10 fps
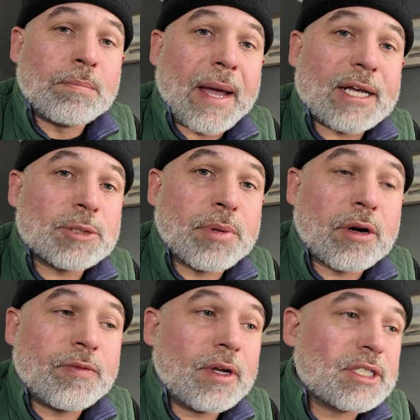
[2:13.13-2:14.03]
Past
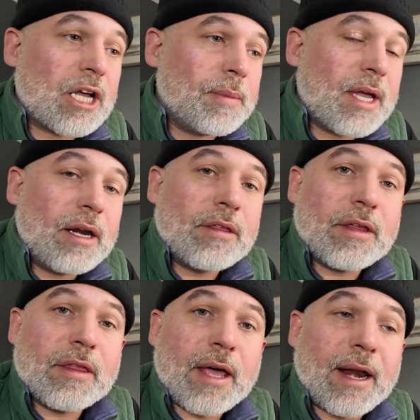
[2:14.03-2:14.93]
perfect, tell me
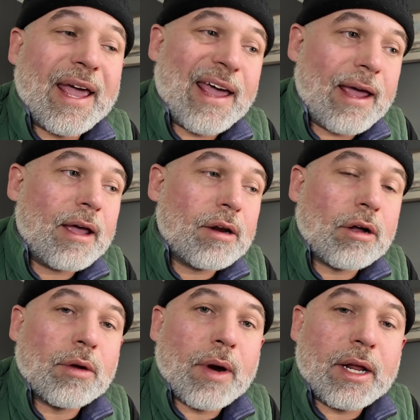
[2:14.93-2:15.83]
anything that had
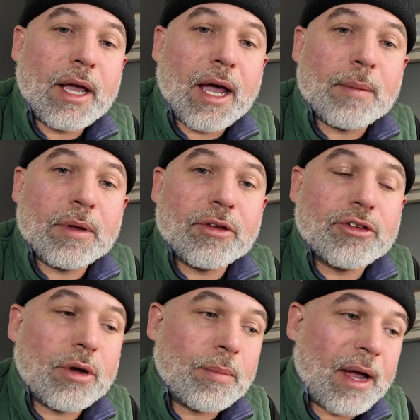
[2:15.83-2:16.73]
already happened.
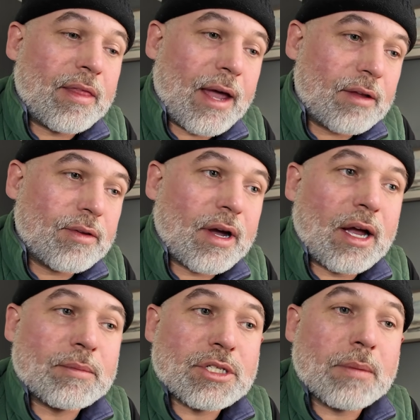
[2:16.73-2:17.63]
So by that
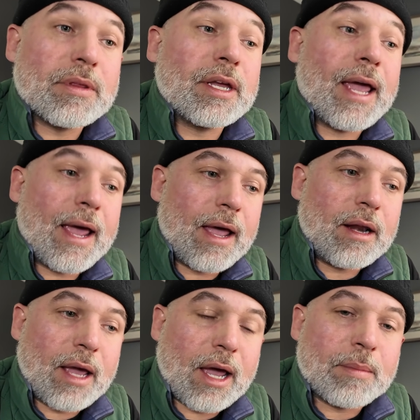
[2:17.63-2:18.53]
time, something had
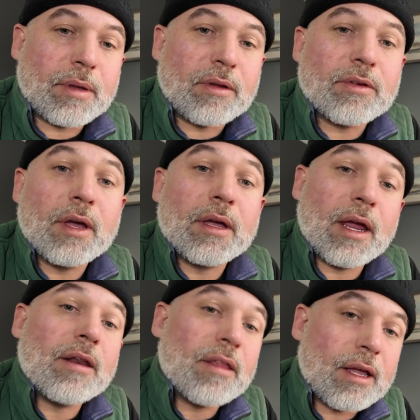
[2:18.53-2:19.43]
happened,
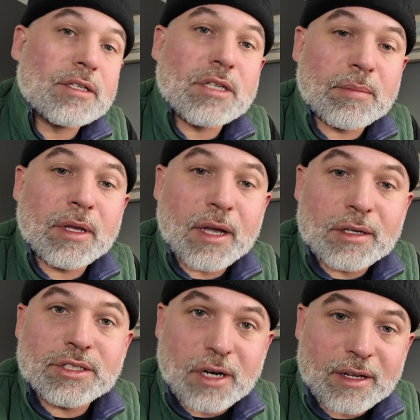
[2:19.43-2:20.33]
and then something
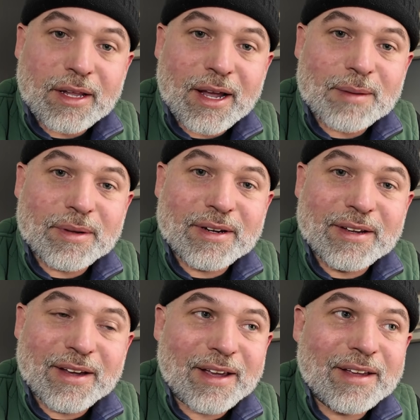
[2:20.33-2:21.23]
else started to happen,
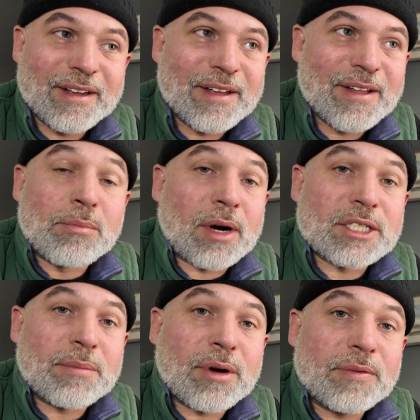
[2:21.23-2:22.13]
okay?
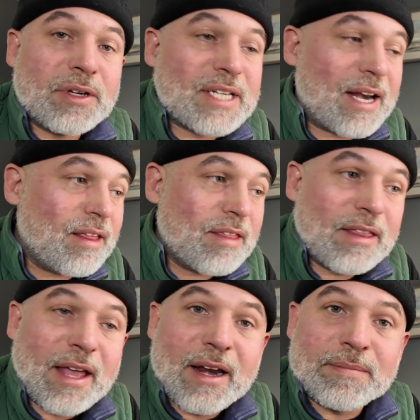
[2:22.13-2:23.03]
Present perfect, anything
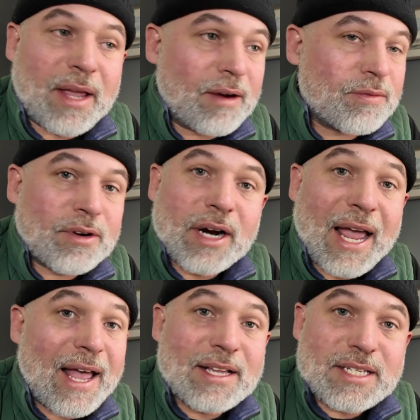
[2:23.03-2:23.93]
that ever
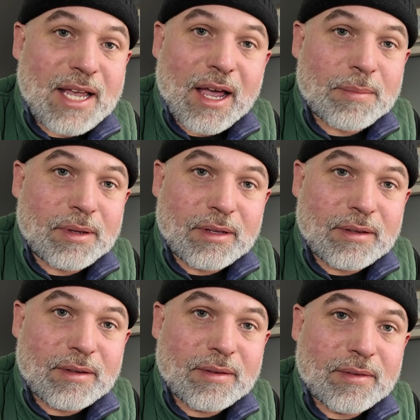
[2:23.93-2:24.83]
has
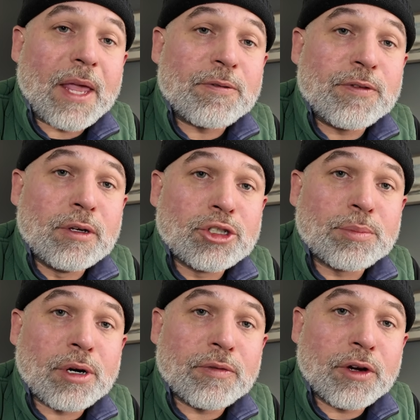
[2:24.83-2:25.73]
happened. And future
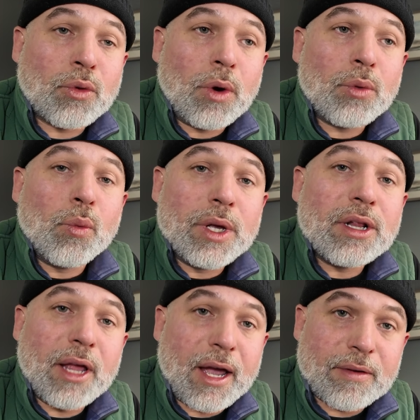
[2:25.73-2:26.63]
perfect, what
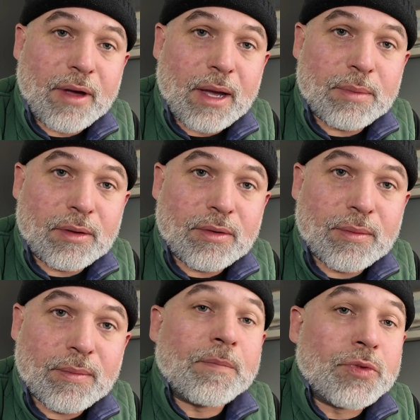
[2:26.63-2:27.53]
will have happened?
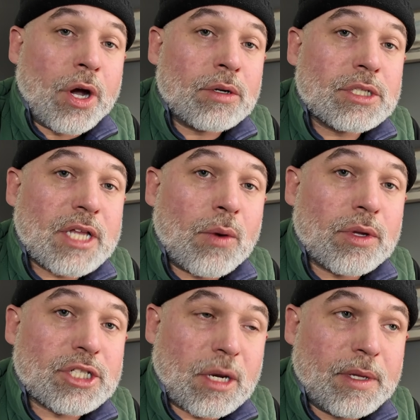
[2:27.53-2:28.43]
Notice that
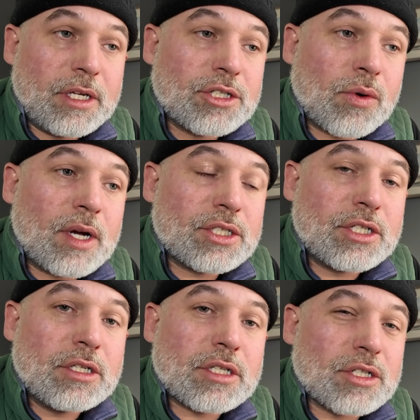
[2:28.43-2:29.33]
with some of these
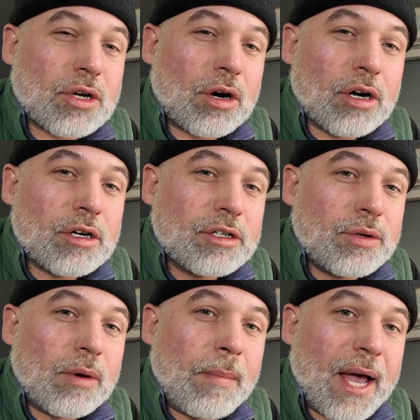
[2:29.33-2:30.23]
questions, it's harder
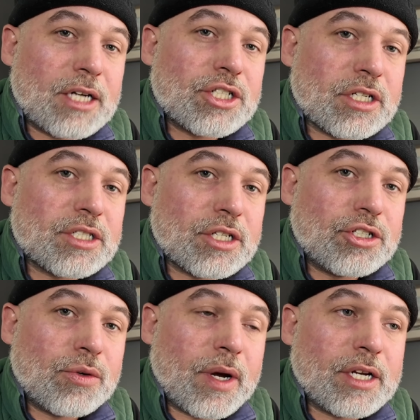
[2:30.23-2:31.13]
to imagine a
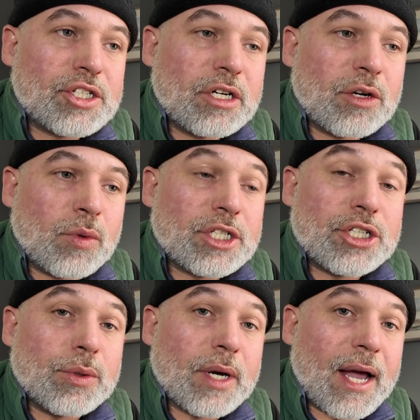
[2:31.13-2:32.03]
situation in which
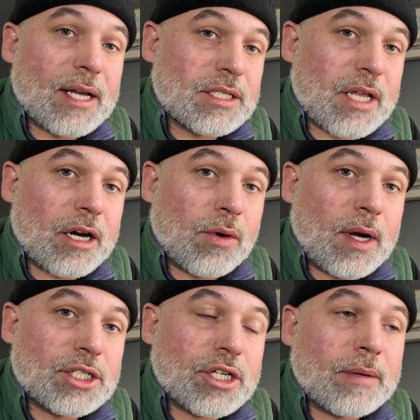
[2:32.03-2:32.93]
you would ask that
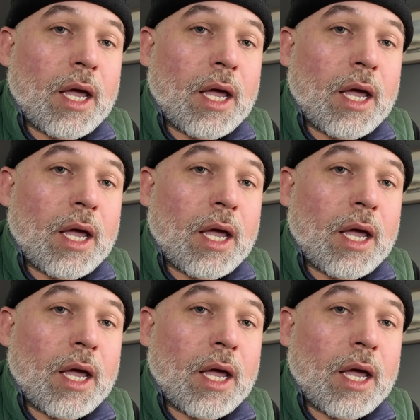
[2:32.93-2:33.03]
question.